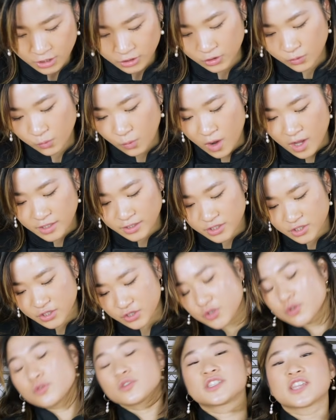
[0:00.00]
You want
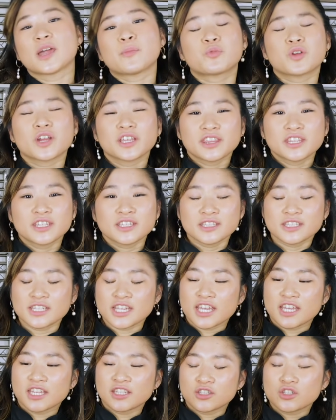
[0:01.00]
to separate this
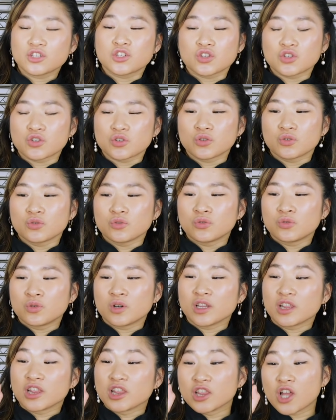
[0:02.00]

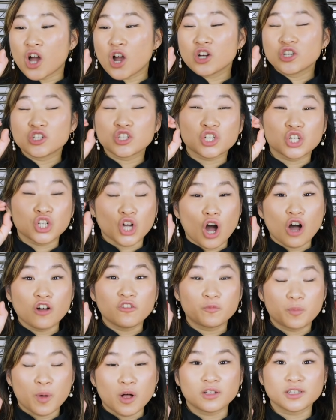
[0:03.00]
into large
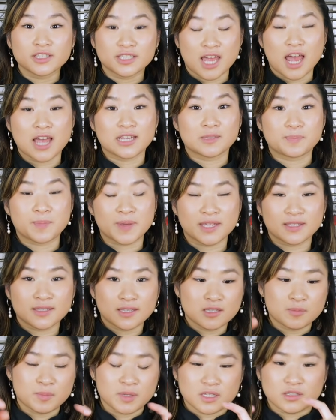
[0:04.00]
golf ball size
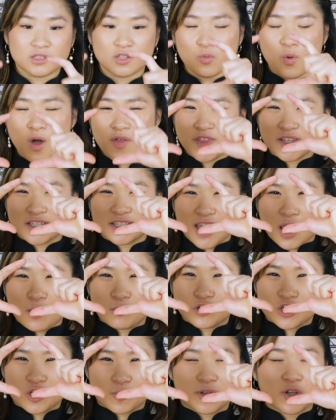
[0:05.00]
pieces because you want the
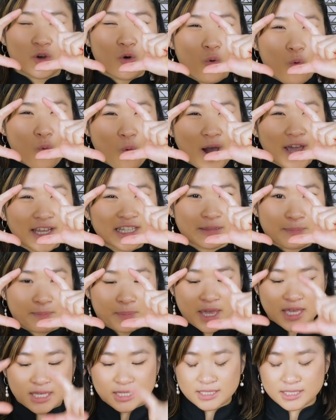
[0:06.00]
sandwich to be quite
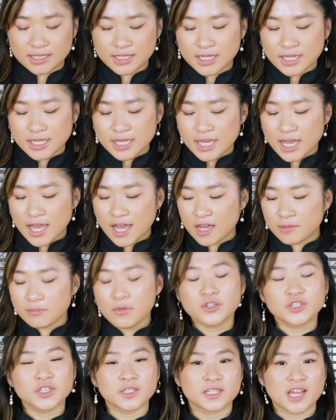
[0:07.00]
big.
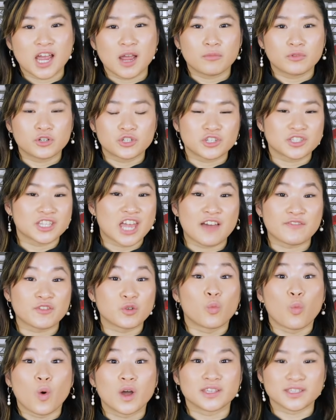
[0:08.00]
Most of the time we're just
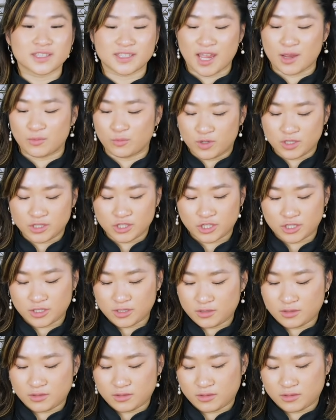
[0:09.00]
having one sandwich.